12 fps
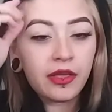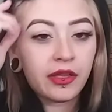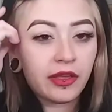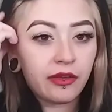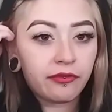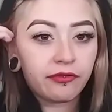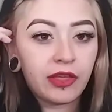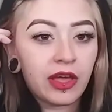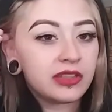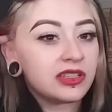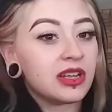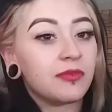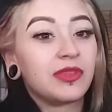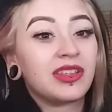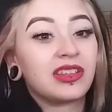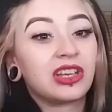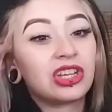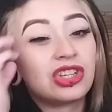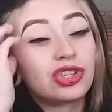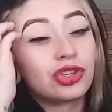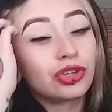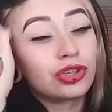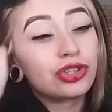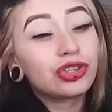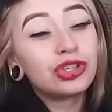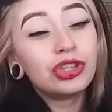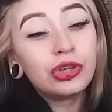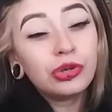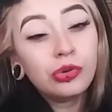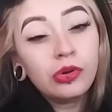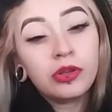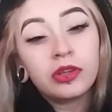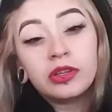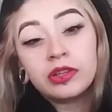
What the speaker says: If that's something that concerns you,